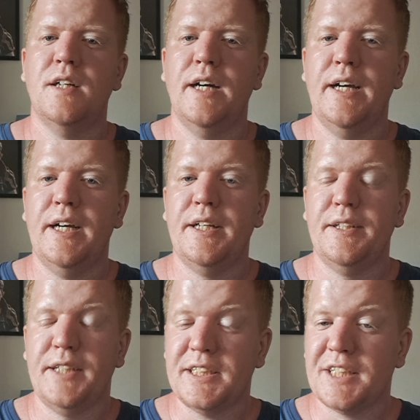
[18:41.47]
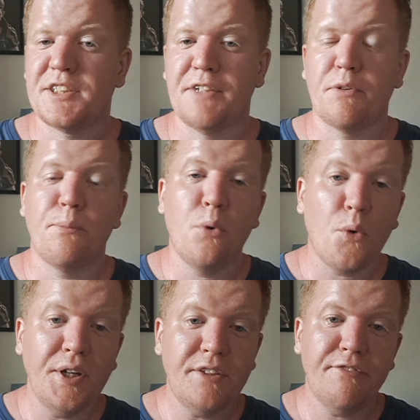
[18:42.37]
And this has different
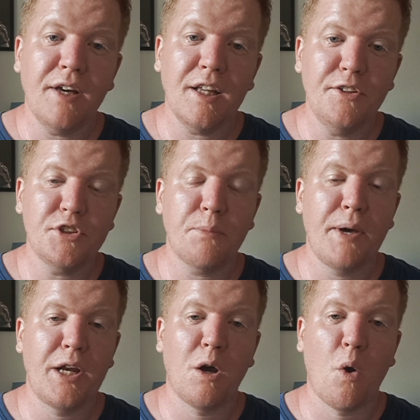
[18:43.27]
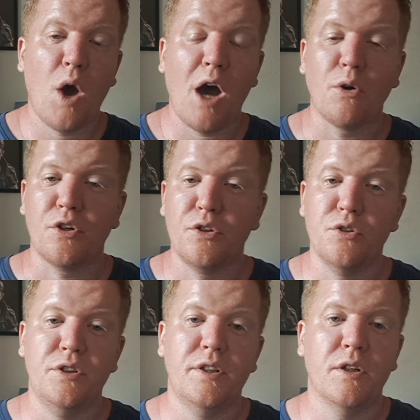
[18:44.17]
point values depending on how
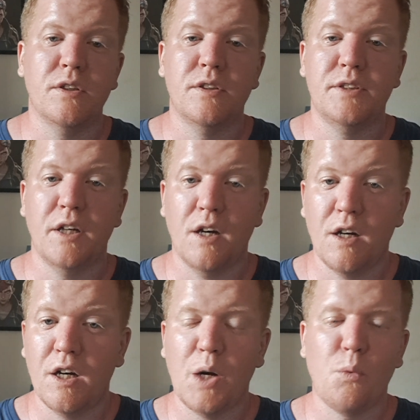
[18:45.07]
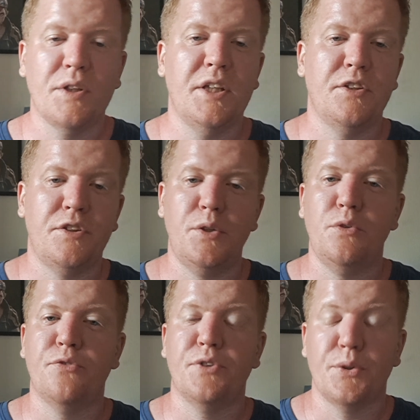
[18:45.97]
good they are and what they do
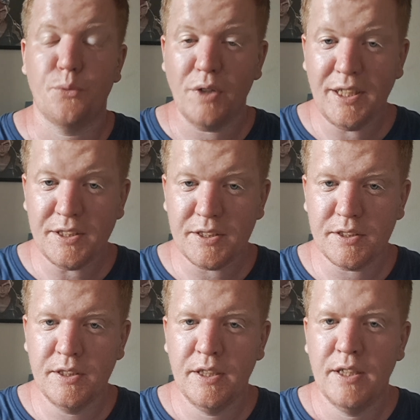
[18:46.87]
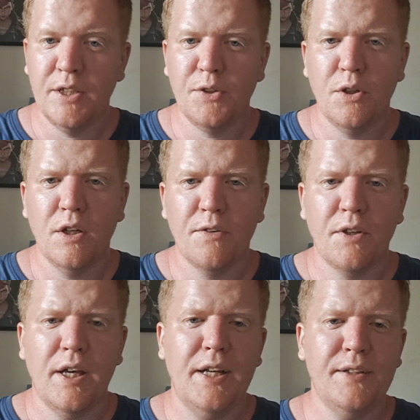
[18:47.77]
for the race.
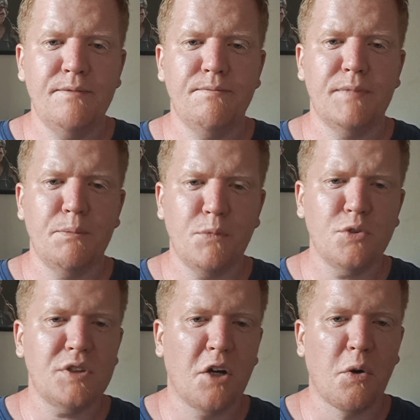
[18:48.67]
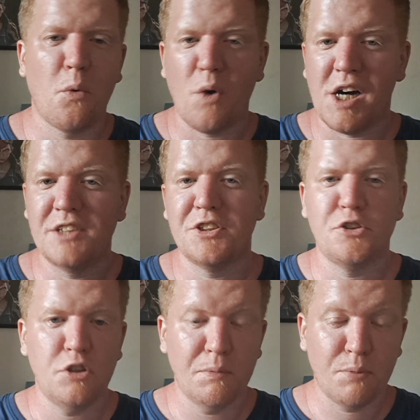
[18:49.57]
And most are 1 to
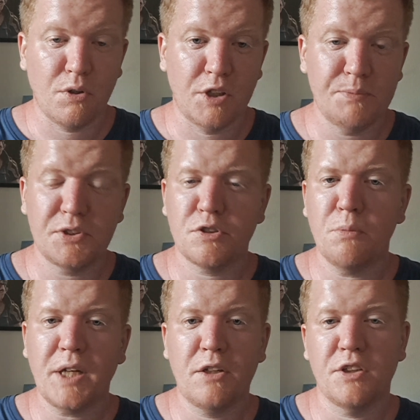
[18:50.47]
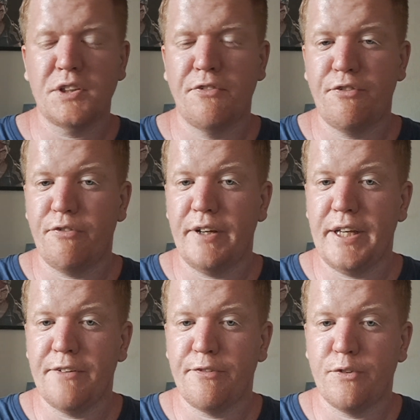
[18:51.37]
2 points, but some can cost
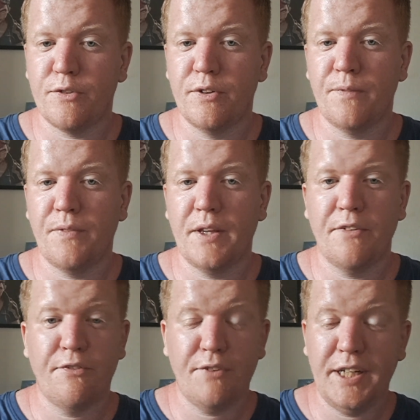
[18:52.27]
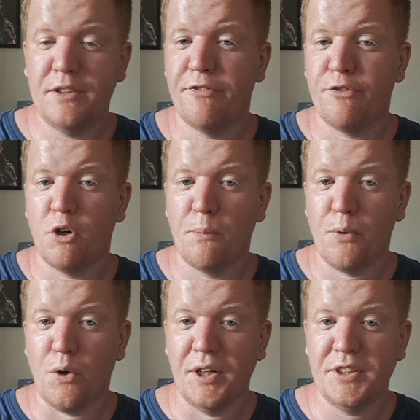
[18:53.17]
3 to 4
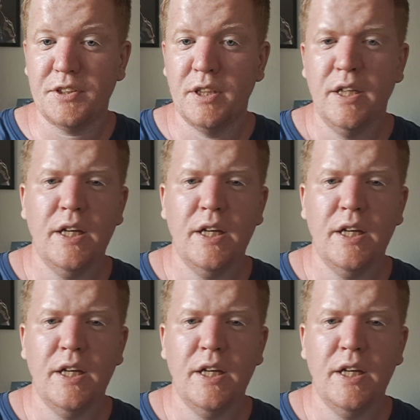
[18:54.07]
points.